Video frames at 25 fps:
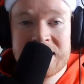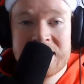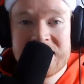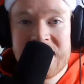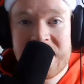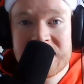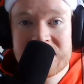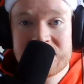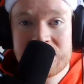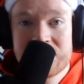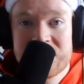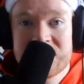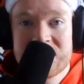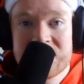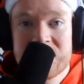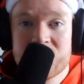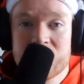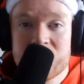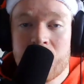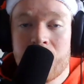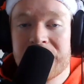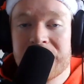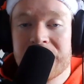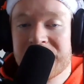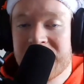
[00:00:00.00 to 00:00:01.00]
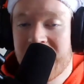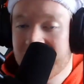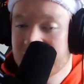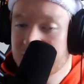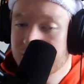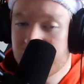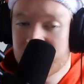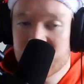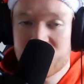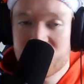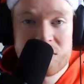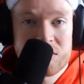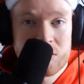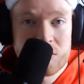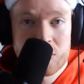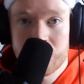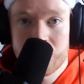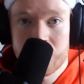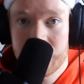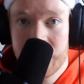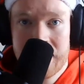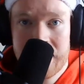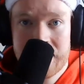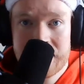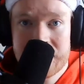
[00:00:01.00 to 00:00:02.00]
text message. Text messages are
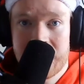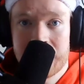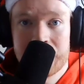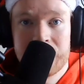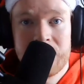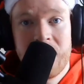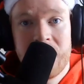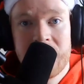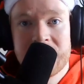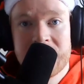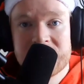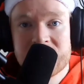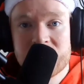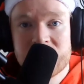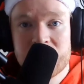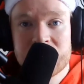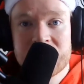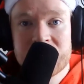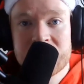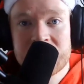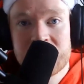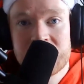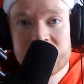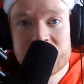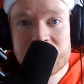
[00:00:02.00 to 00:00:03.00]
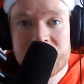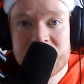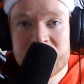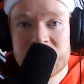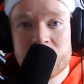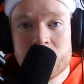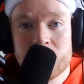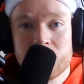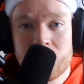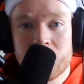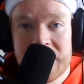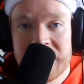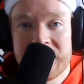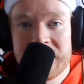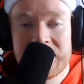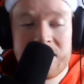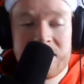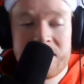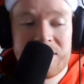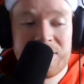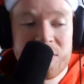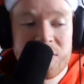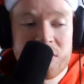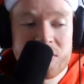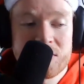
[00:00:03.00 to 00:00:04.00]
great. I'm not insulting those, but just try to give
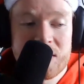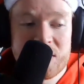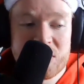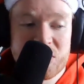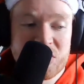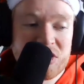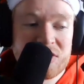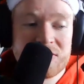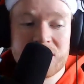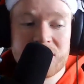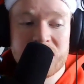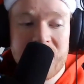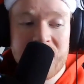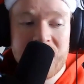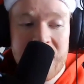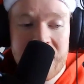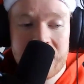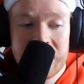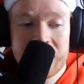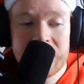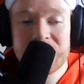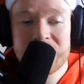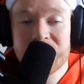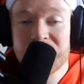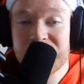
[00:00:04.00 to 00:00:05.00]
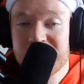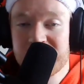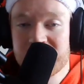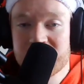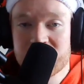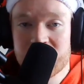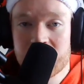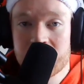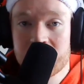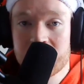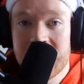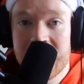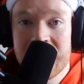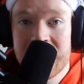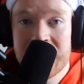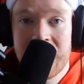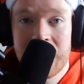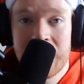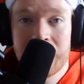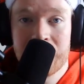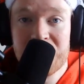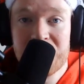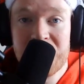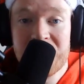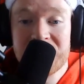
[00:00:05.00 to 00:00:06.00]
me a voice message if you can. If you feel so
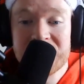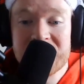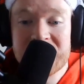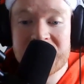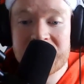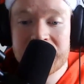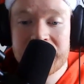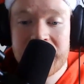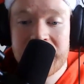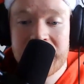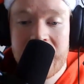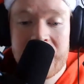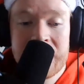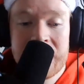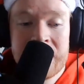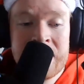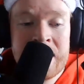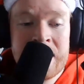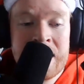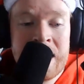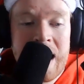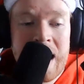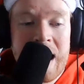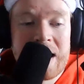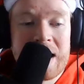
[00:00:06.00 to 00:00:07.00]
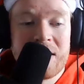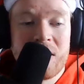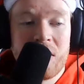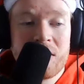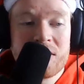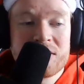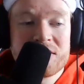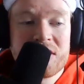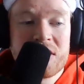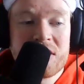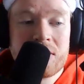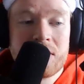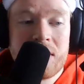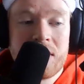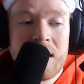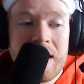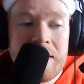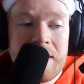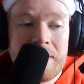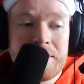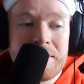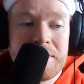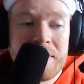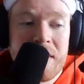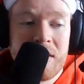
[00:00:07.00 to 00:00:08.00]
led, I would love to hear that. And also,
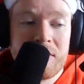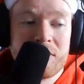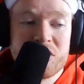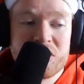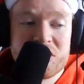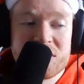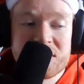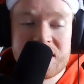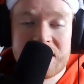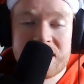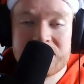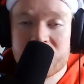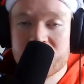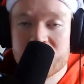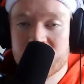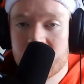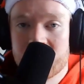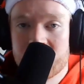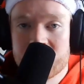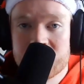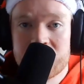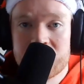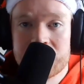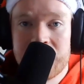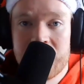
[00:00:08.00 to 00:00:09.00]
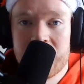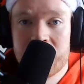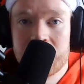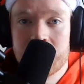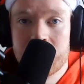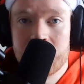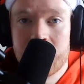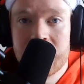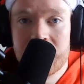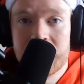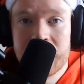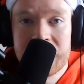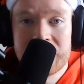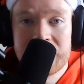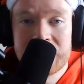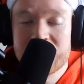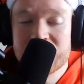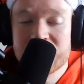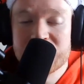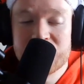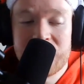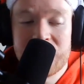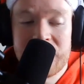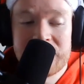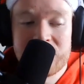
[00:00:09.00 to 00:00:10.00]
I would just love to talk to you about whatever it
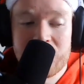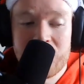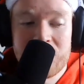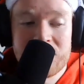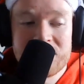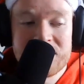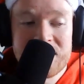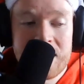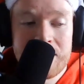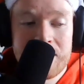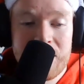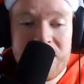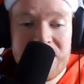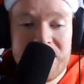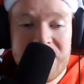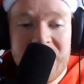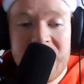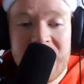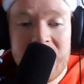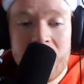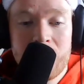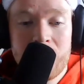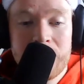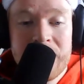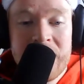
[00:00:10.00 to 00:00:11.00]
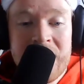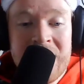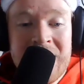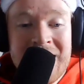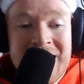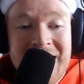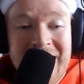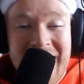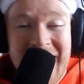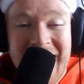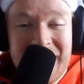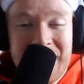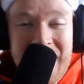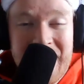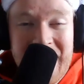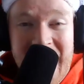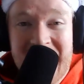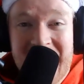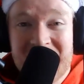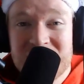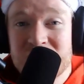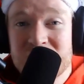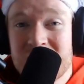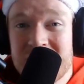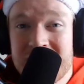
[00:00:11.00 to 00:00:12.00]
is you're having a hard time with. And I hope that
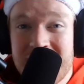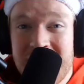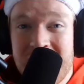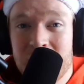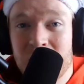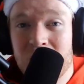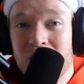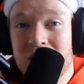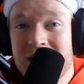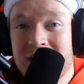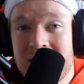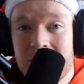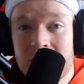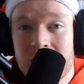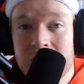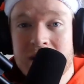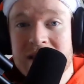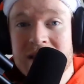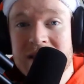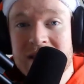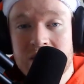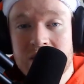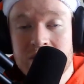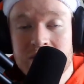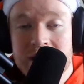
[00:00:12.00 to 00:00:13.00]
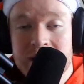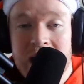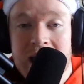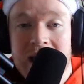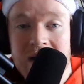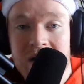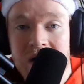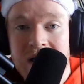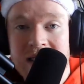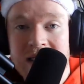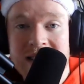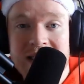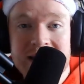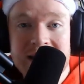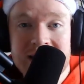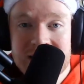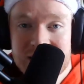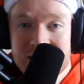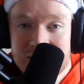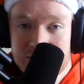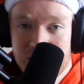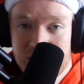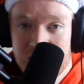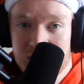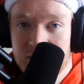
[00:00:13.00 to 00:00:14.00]
actually that will enable me to create content
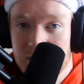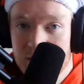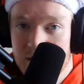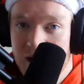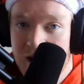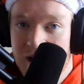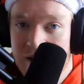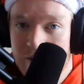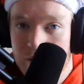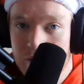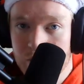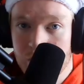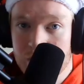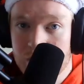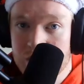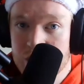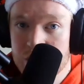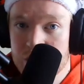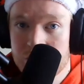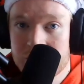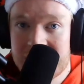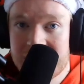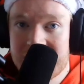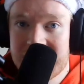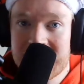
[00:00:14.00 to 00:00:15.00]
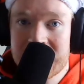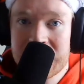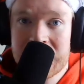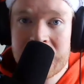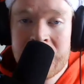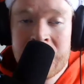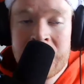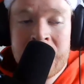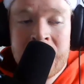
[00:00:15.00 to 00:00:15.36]
that's better aligned with what you need,